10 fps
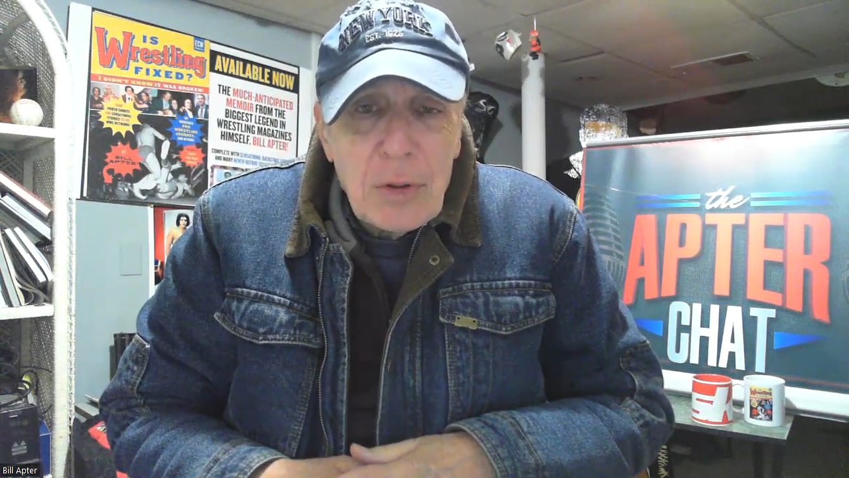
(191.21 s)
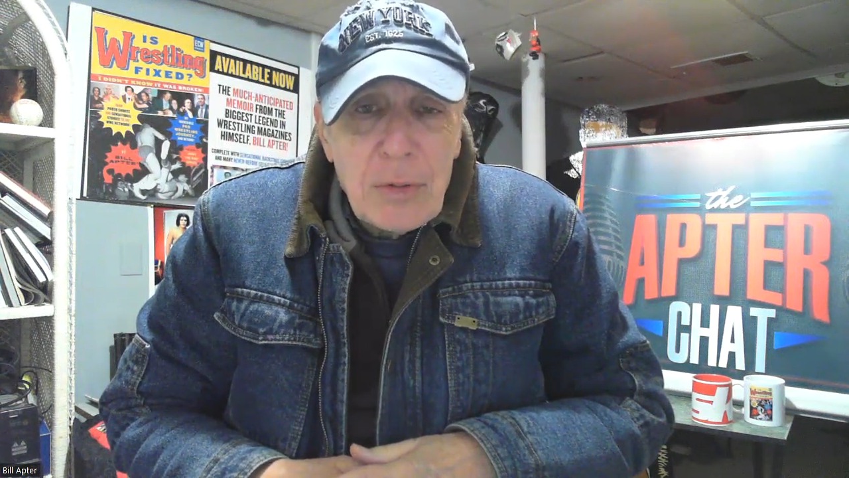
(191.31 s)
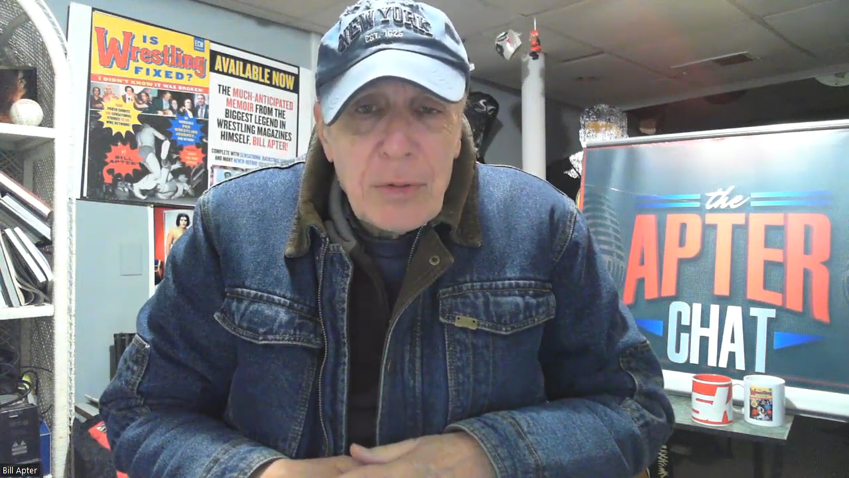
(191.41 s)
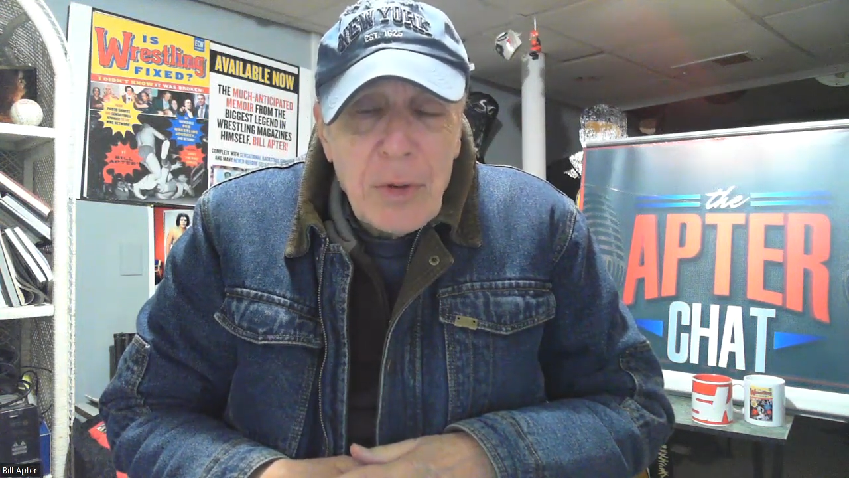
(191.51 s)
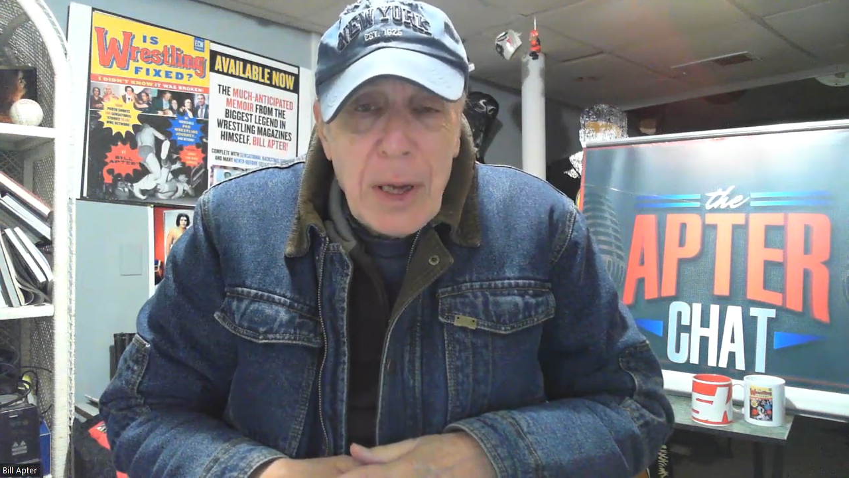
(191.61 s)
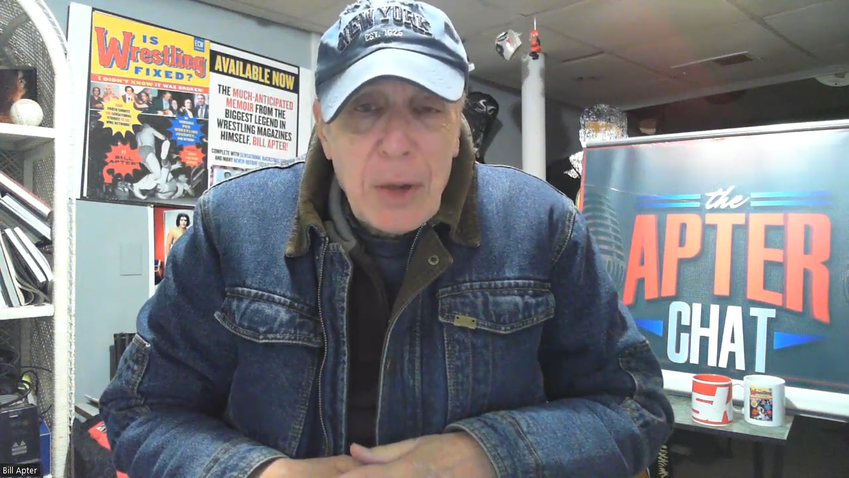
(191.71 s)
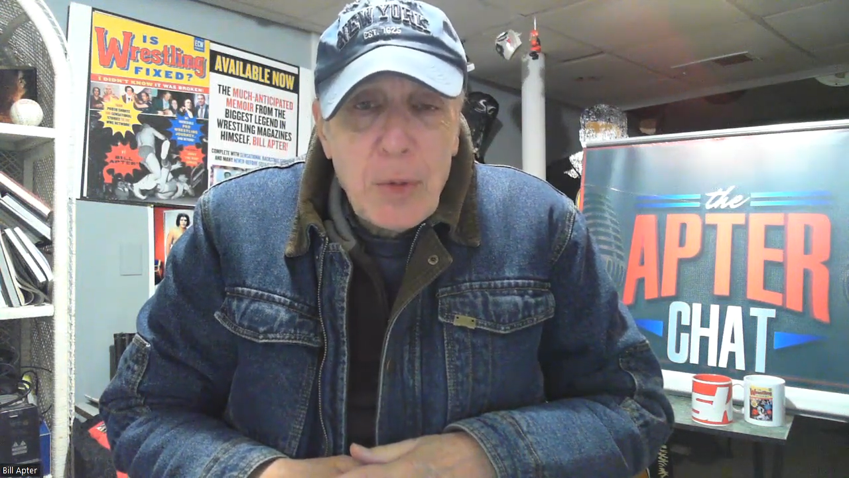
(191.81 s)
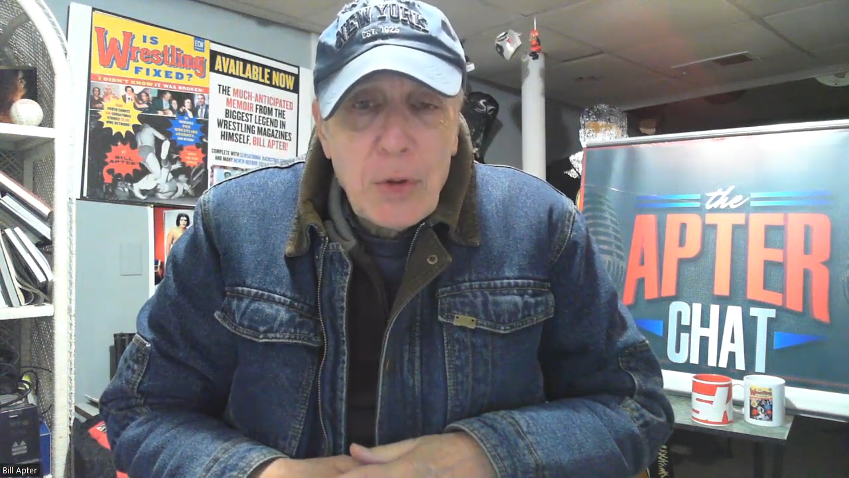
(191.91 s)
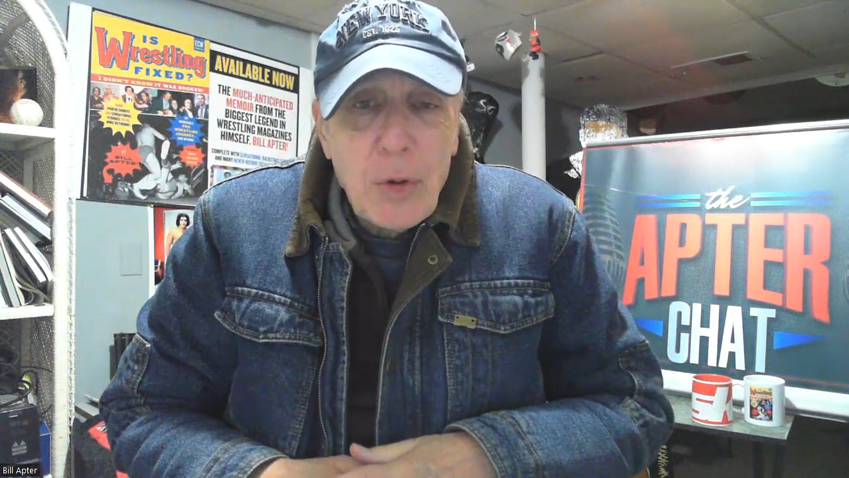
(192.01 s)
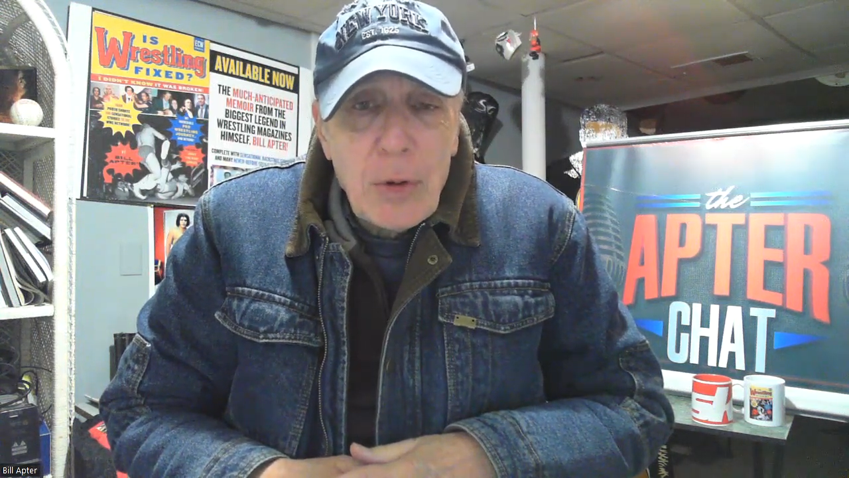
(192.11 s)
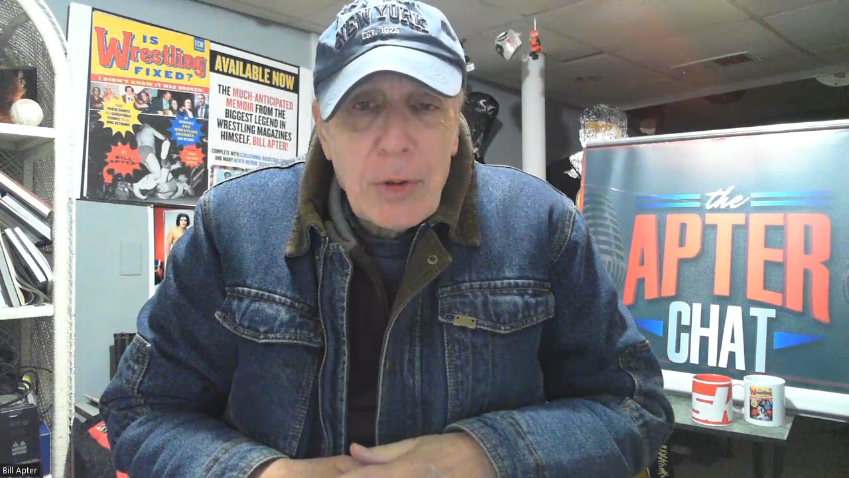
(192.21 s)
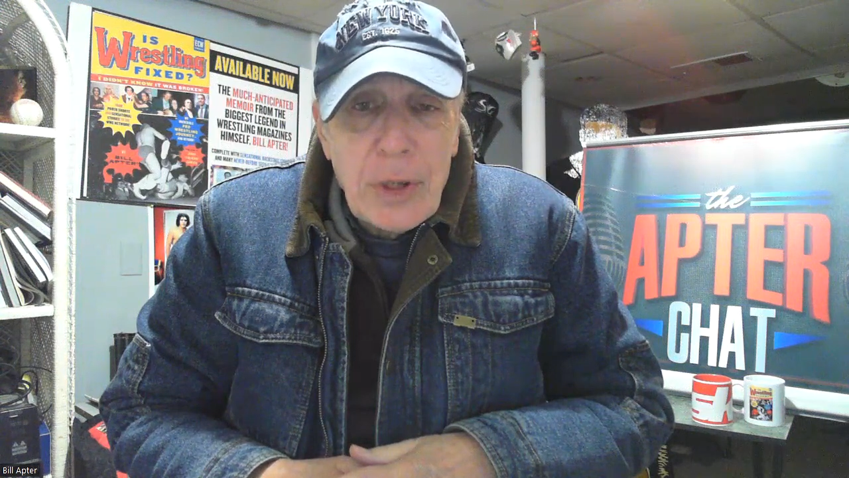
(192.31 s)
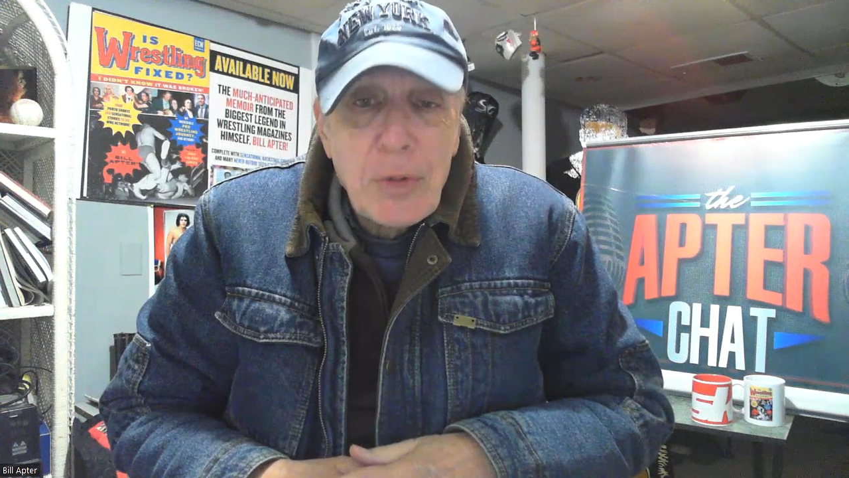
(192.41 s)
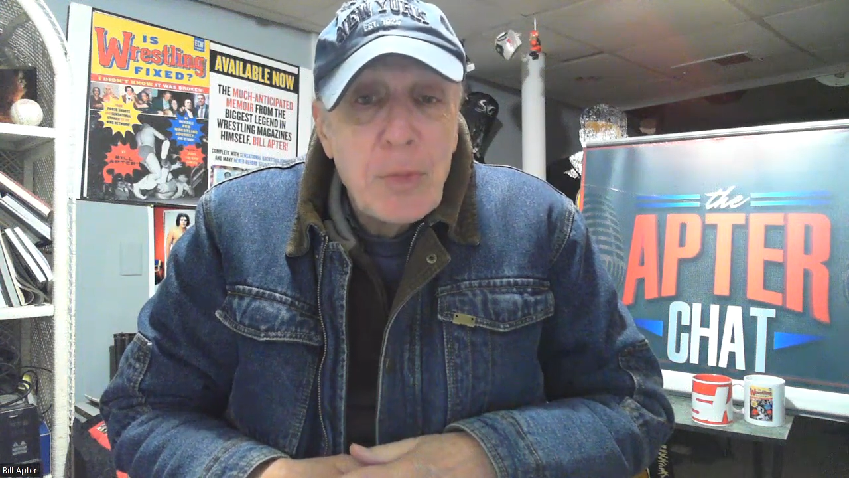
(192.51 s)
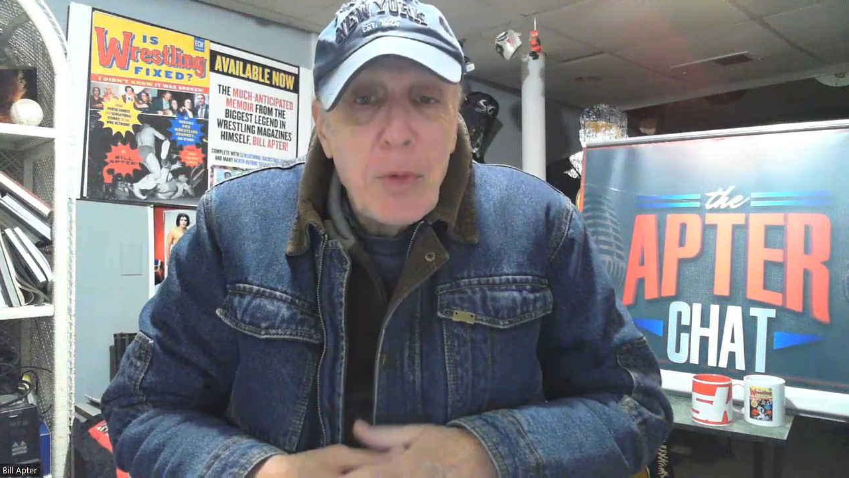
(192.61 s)
from Ecuador and he
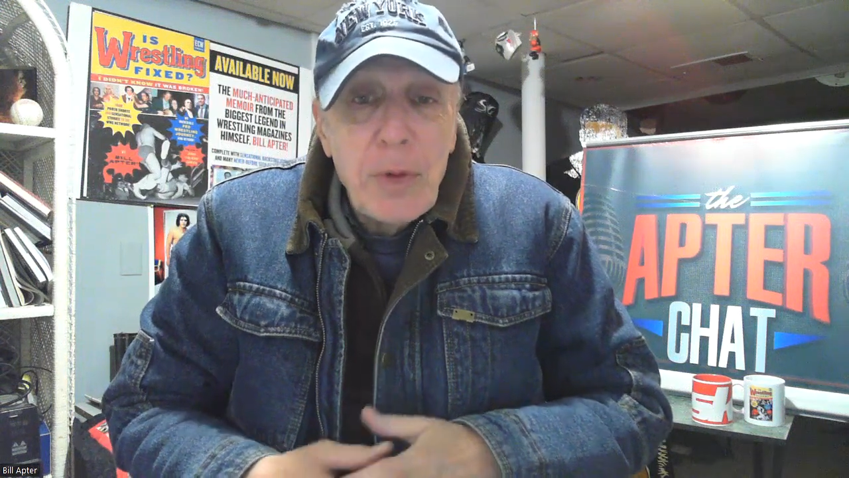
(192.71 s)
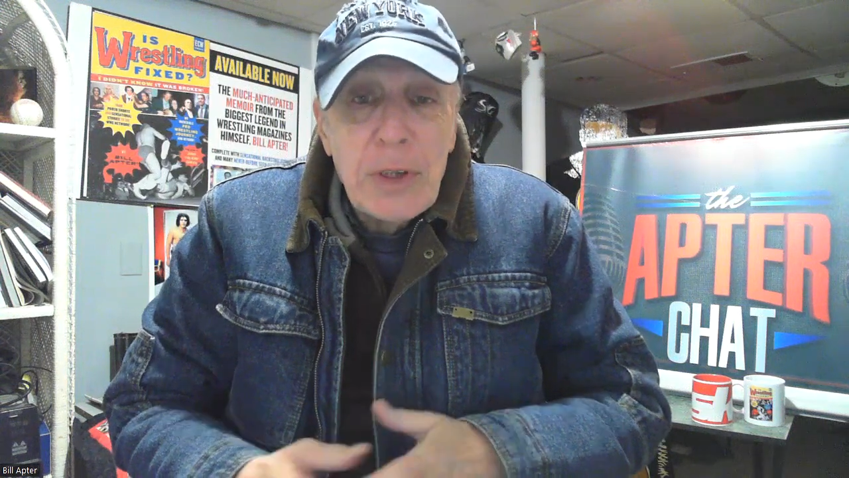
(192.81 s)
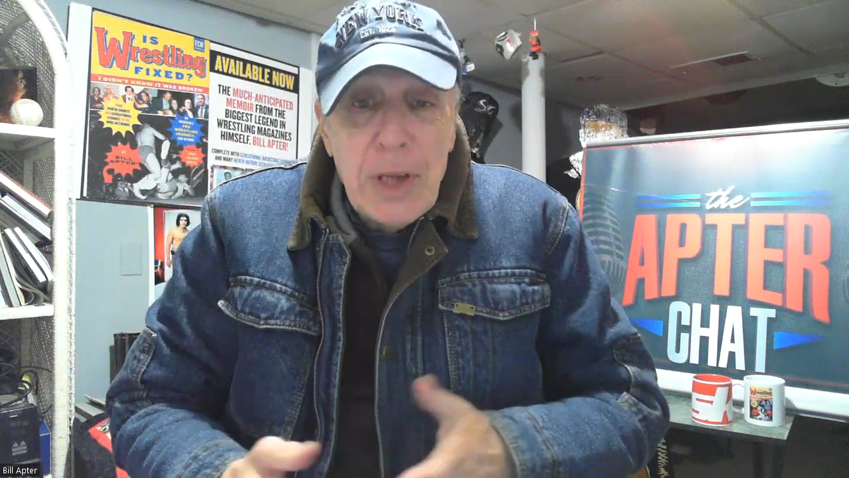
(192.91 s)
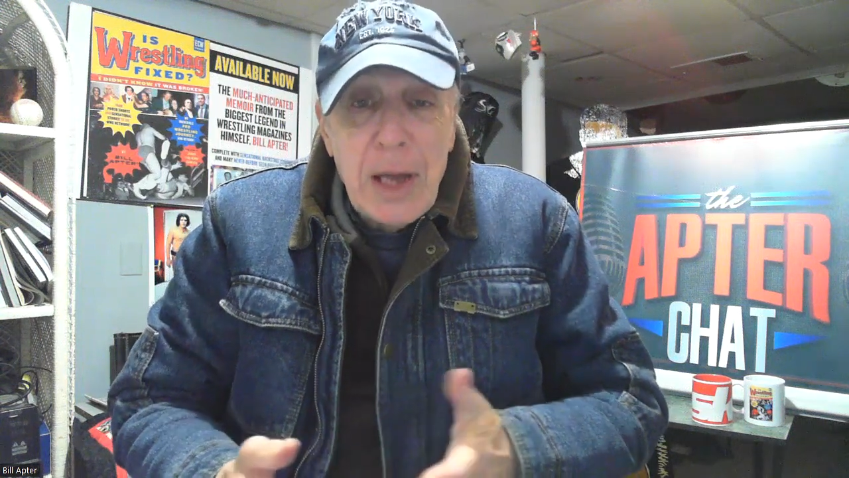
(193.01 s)
was moving to